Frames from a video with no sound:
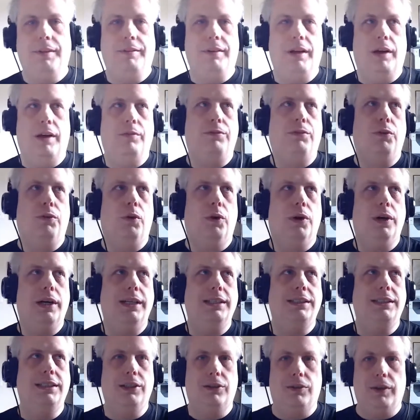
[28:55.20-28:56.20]
they've got four
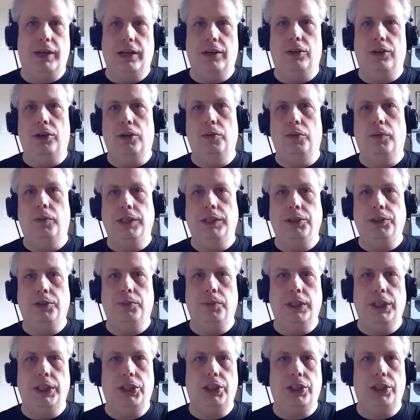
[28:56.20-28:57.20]
against the Great Old Ones,
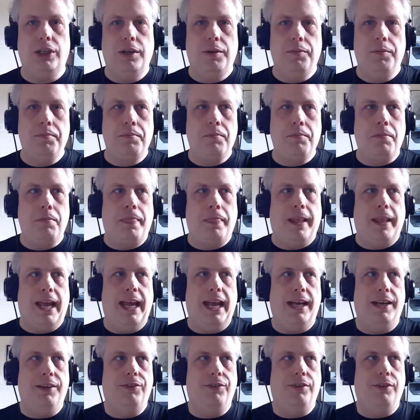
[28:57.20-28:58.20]
which
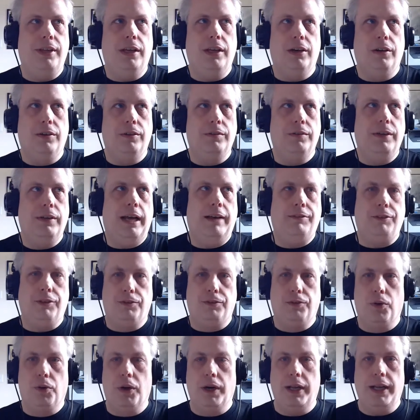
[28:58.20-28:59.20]
has you know after
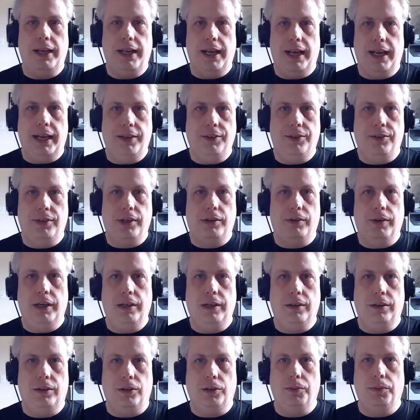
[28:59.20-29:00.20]
40 days the Great
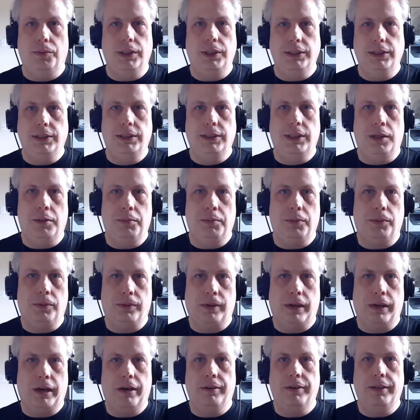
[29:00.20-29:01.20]
Old Ones come
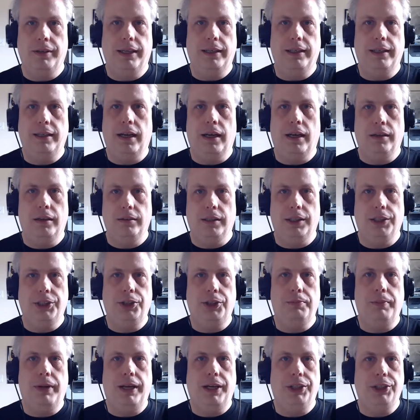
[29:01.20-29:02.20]
around, and unless
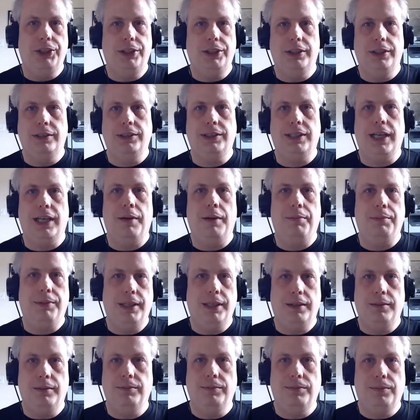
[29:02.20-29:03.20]
you manage to stop
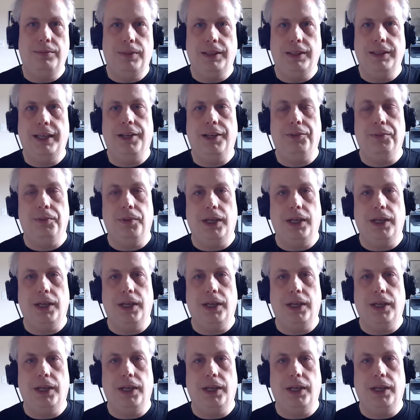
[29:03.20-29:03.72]
them, well, guess